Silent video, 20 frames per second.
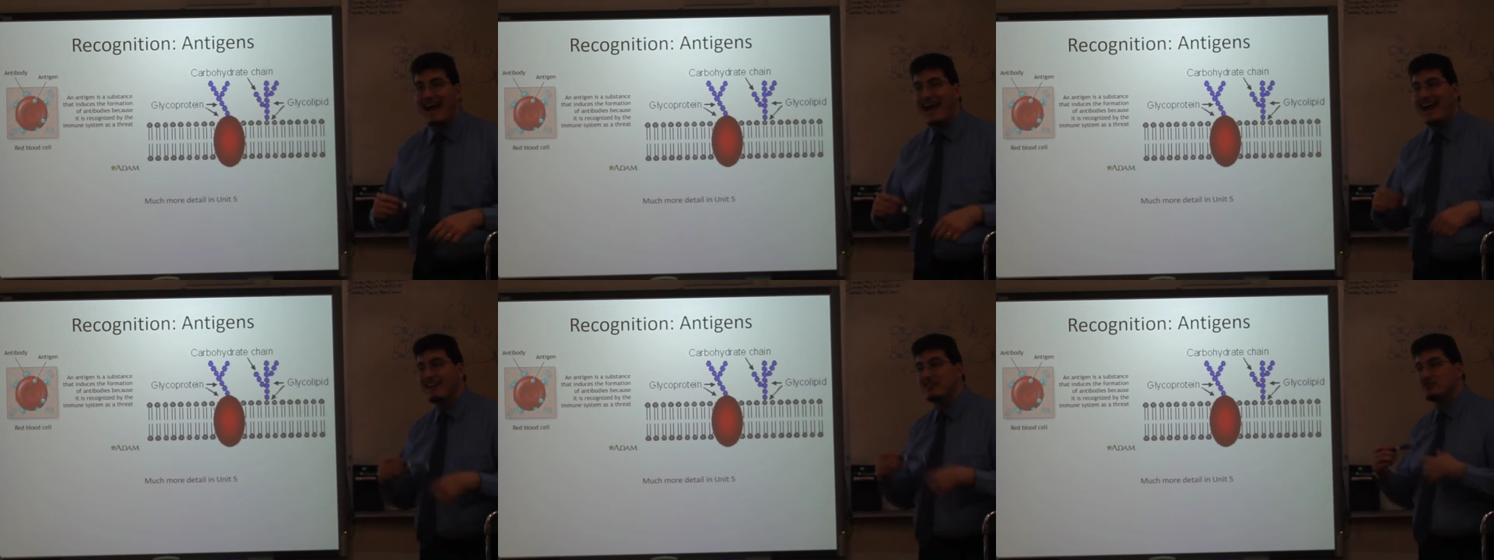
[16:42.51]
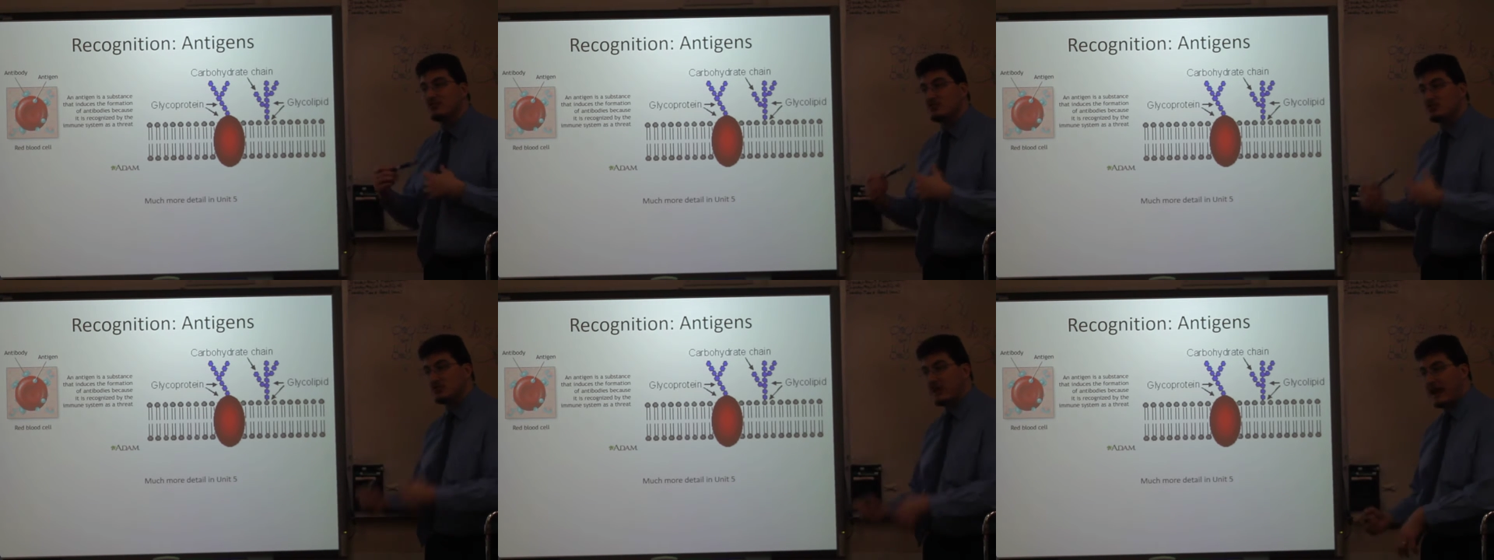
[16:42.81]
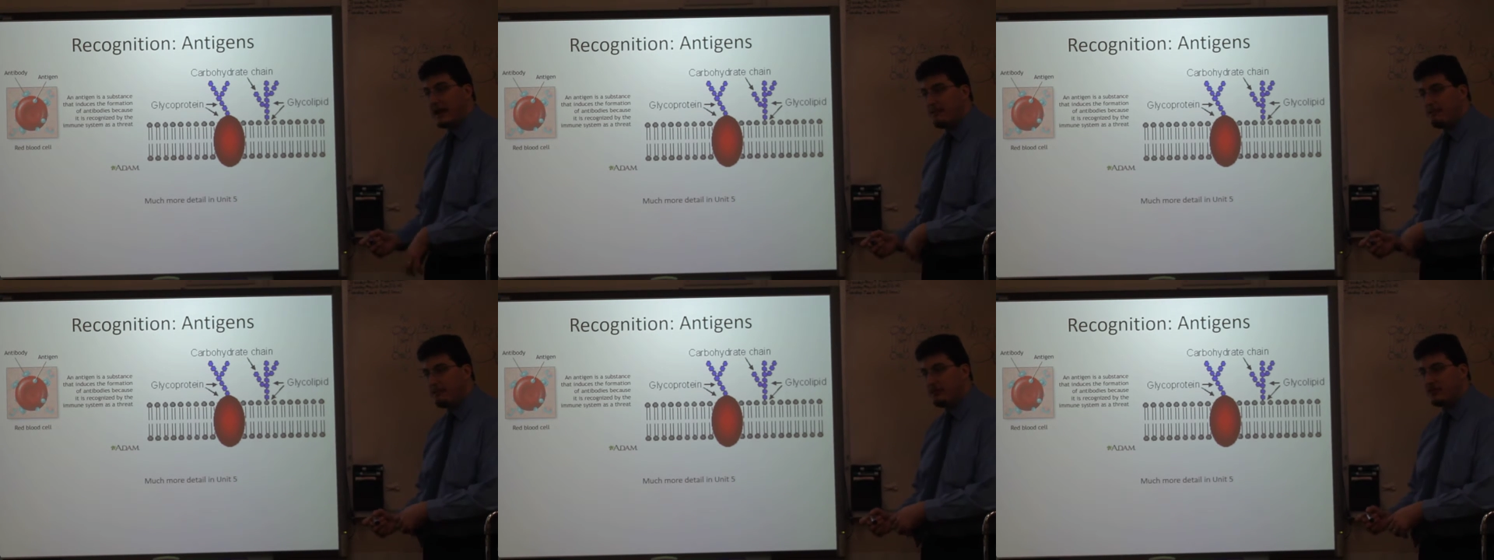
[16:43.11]
and
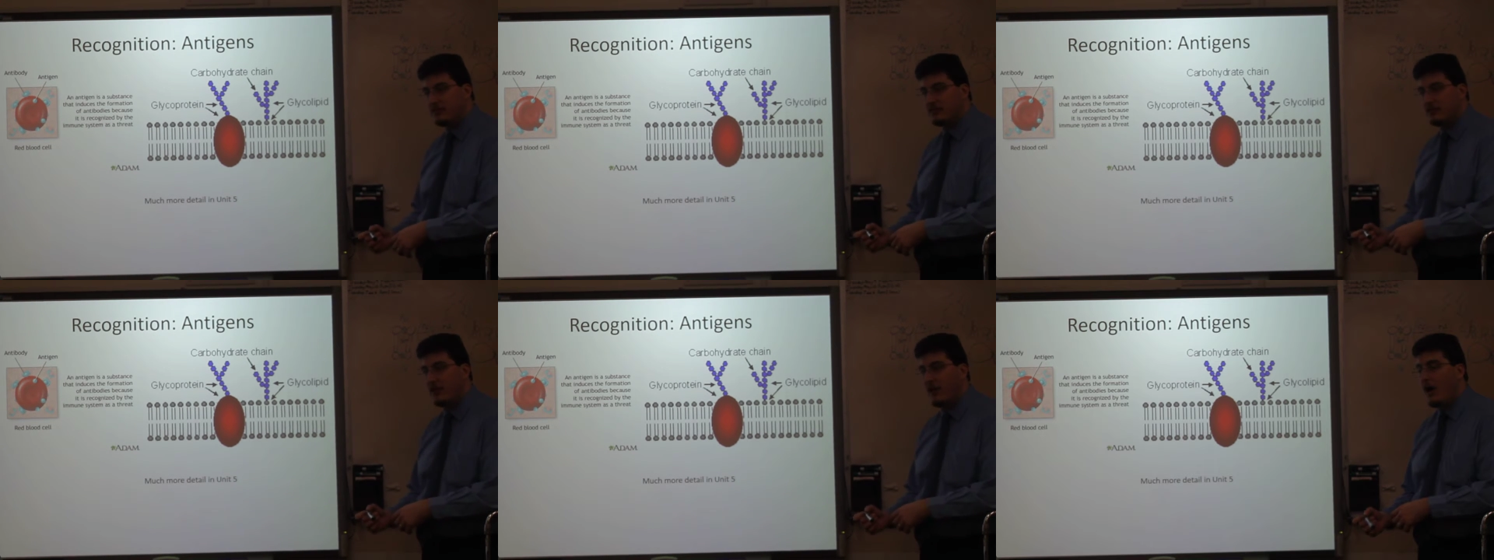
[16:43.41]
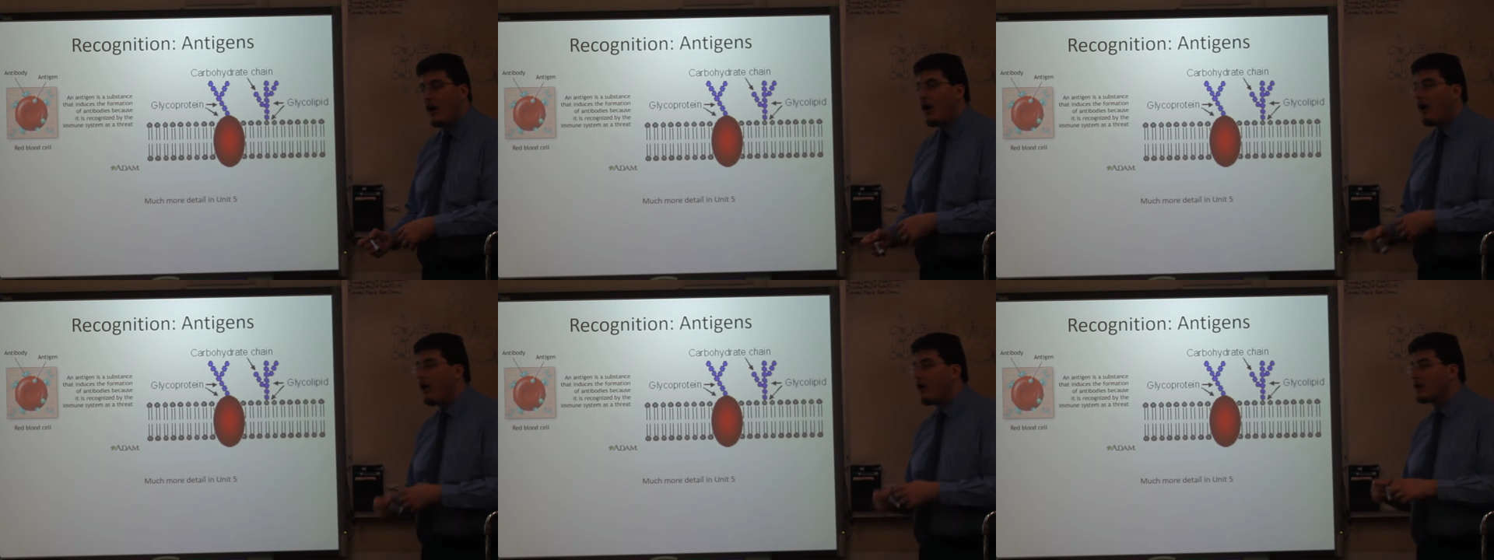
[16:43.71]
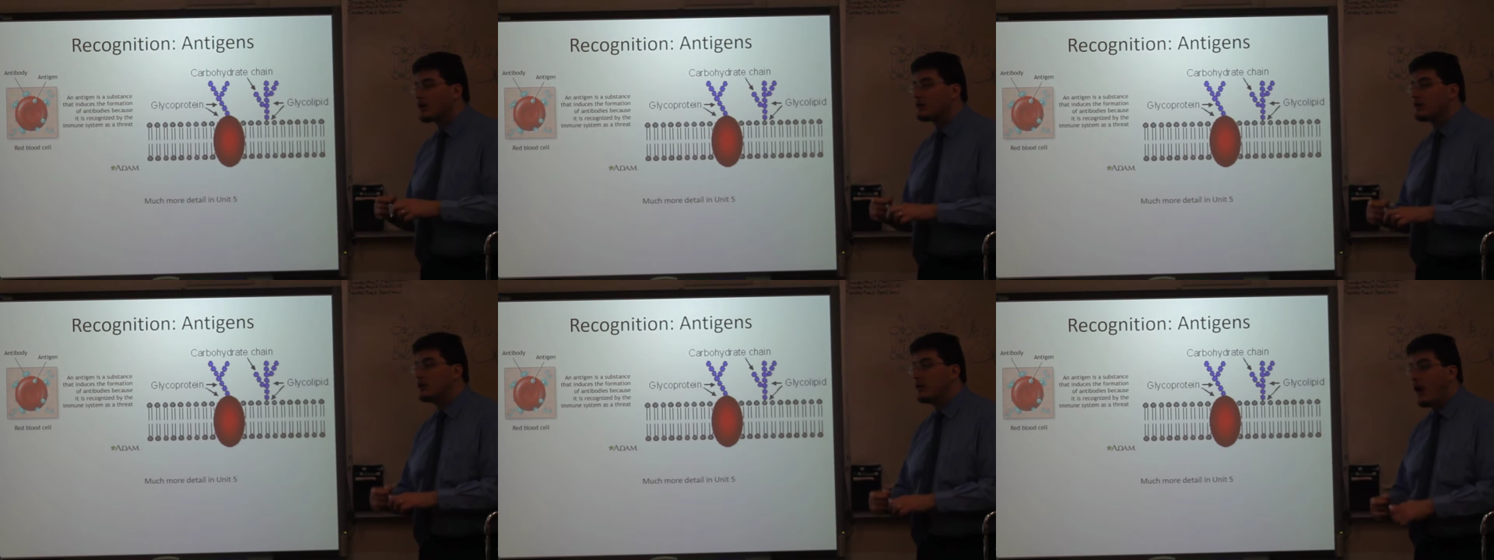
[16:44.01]
shapes
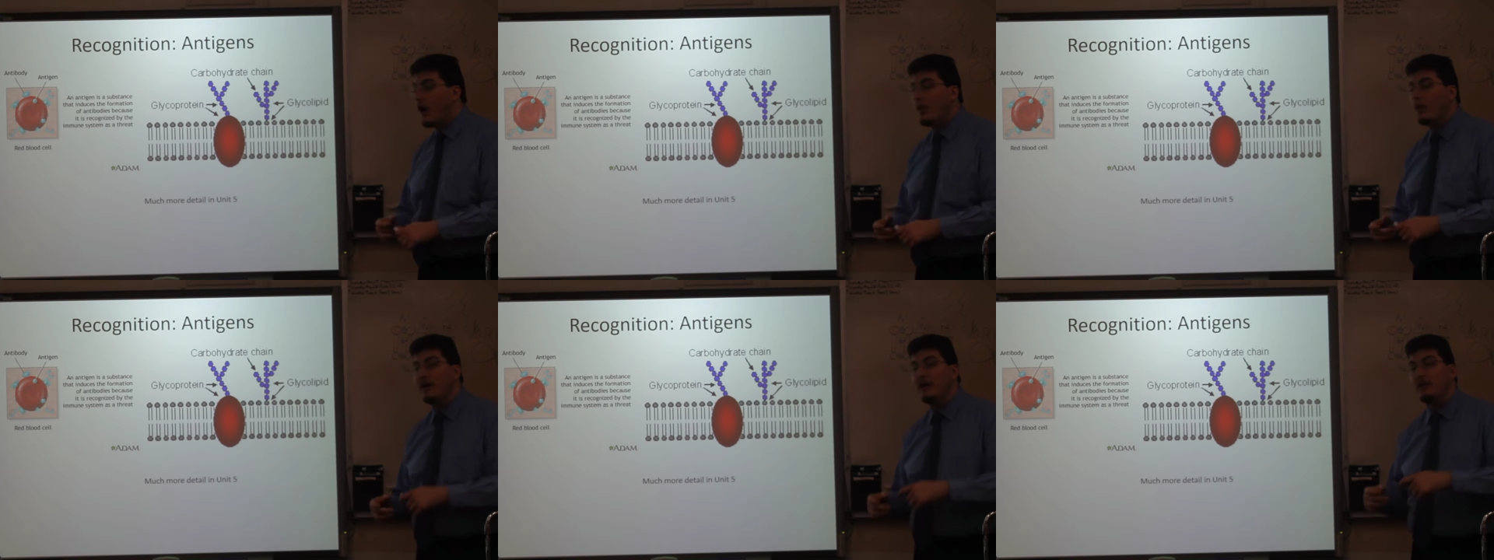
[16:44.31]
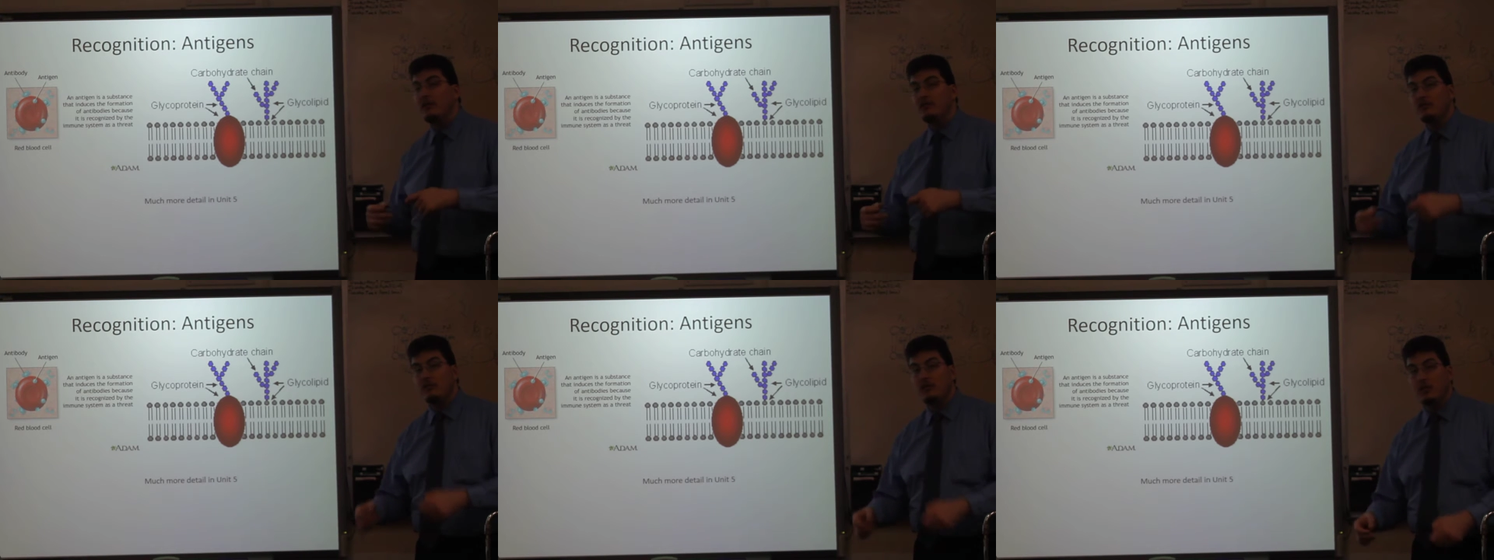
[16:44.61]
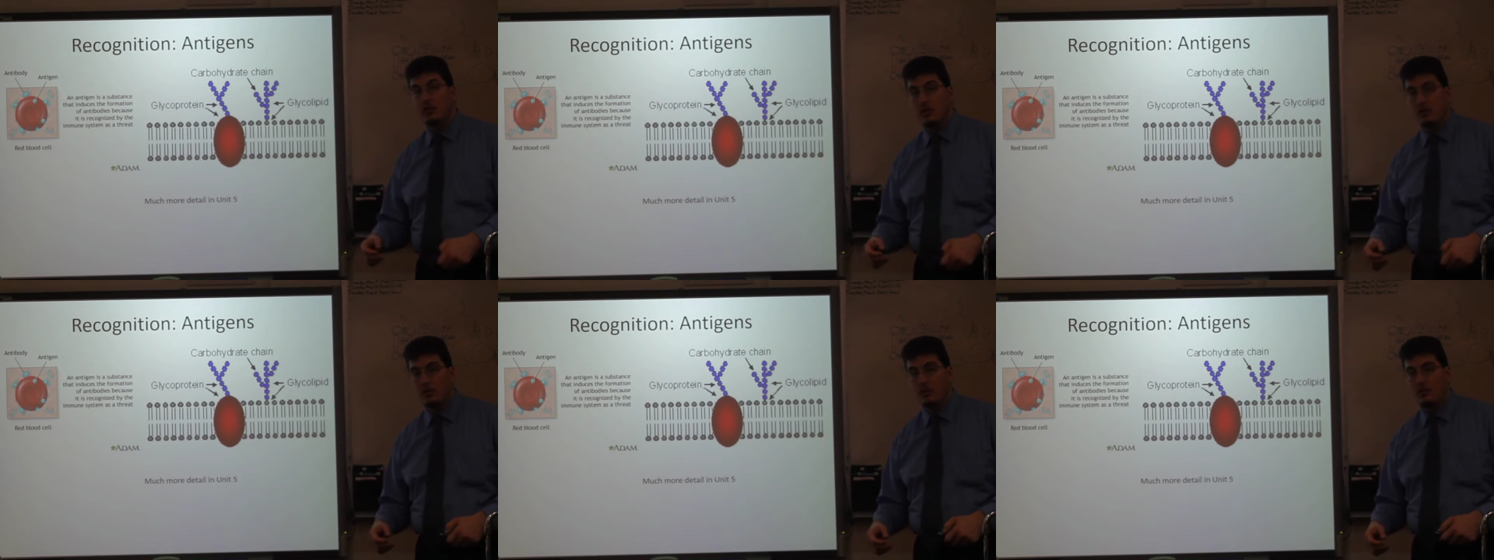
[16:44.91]
are going
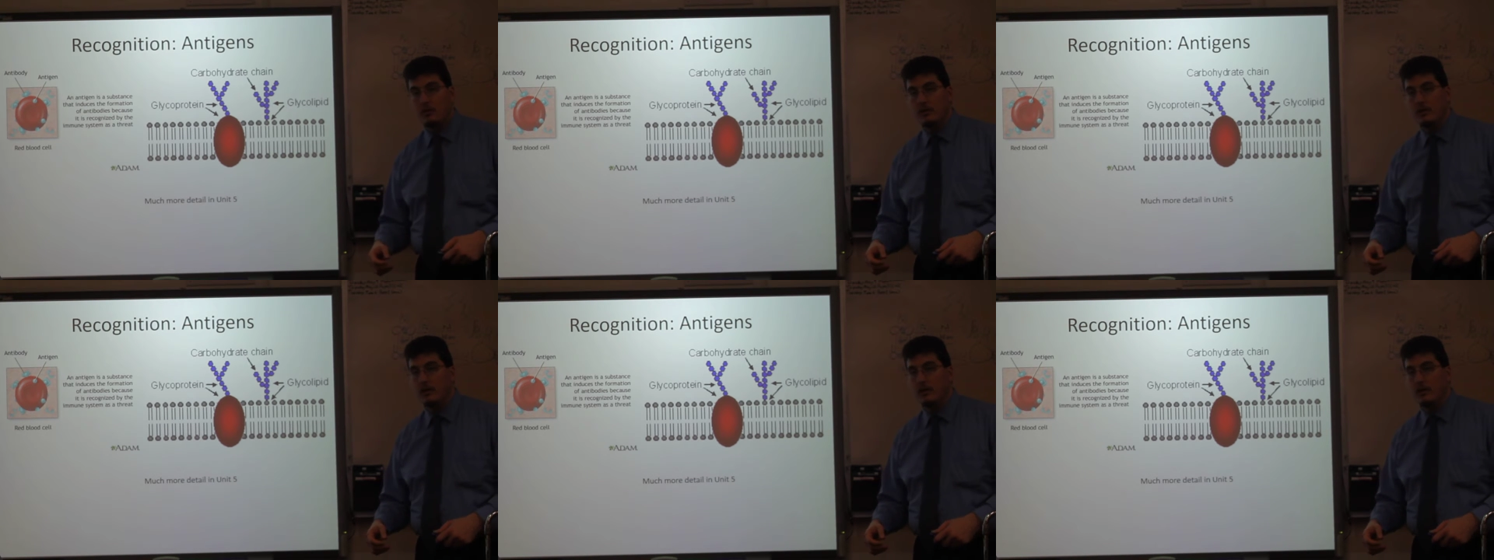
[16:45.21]
to